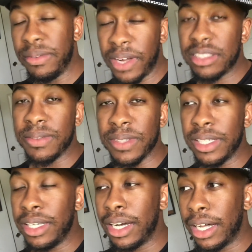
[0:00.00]

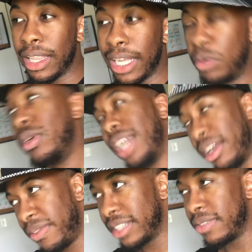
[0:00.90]
effectively, well,
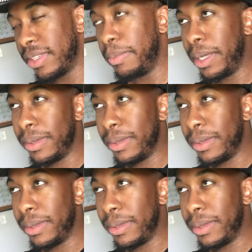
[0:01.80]
not effectively,